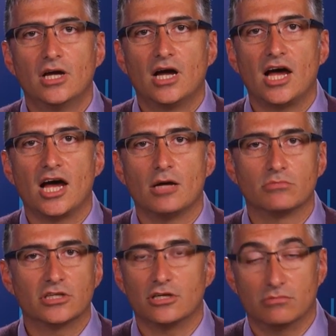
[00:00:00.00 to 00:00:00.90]

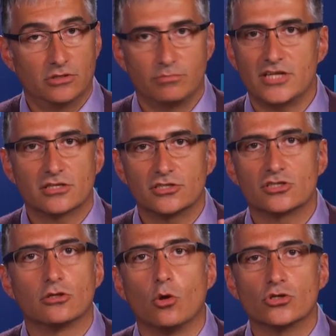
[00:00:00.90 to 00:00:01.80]
You can basically just
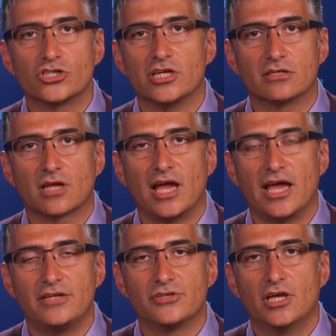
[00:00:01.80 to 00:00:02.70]
launch it,
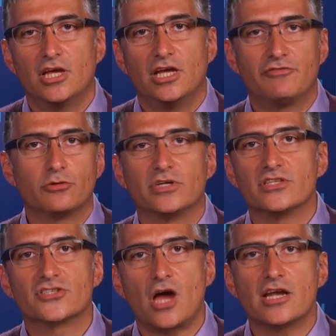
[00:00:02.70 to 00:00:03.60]
and if you're an
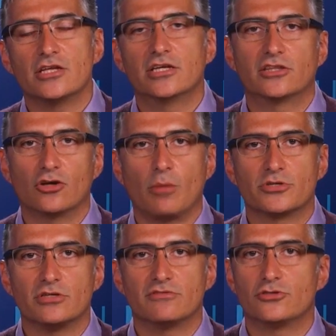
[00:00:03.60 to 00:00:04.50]
insider, you get the
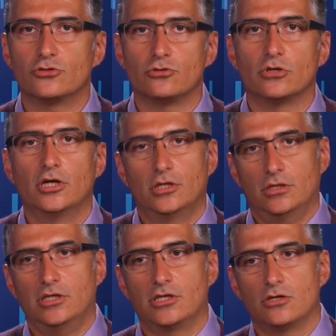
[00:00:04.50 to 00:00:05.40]
option to,
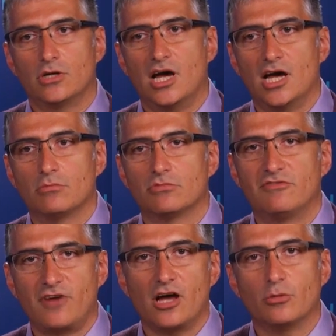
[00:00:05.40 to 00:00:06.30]

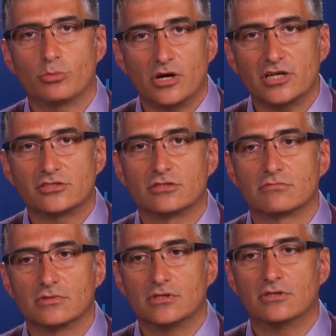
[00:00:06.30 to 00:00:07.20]
file product
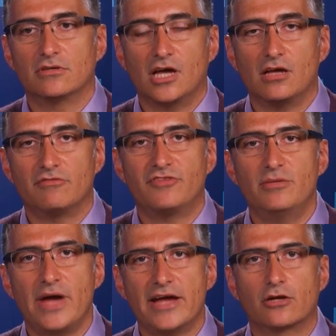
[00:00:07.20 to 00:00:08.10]

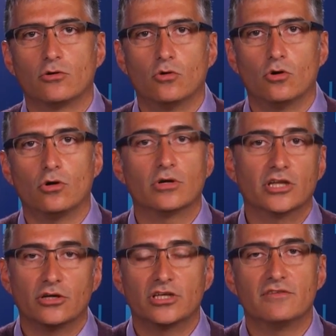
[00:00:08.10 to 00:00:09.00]
feedback or
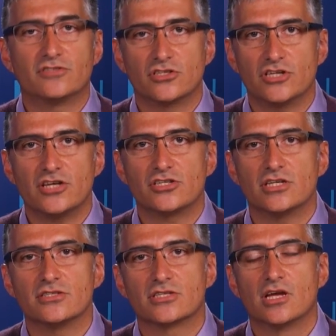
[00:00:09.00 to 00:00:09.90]
give suggestions.